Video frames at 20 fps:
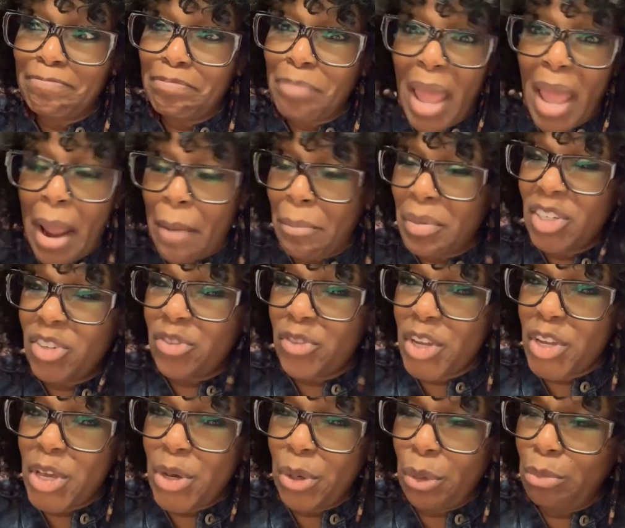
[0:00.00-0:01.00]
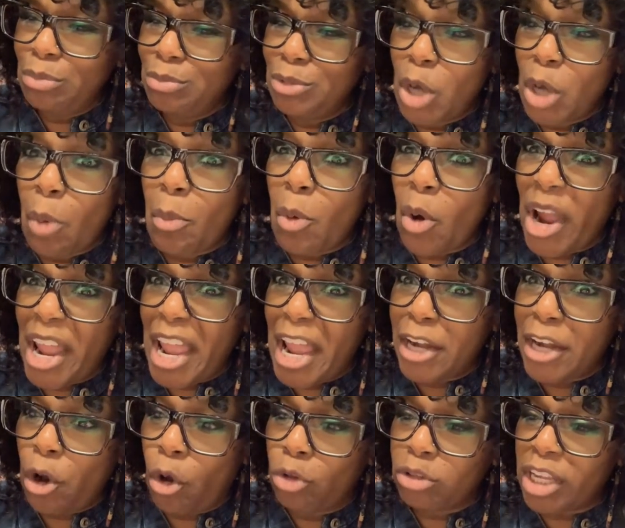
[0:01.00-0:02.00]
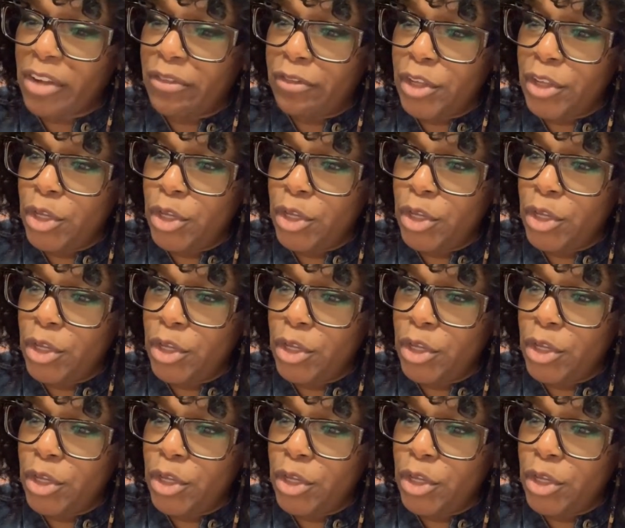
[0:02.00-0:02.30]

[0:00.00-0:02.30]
Pampers for you, no more hand holding for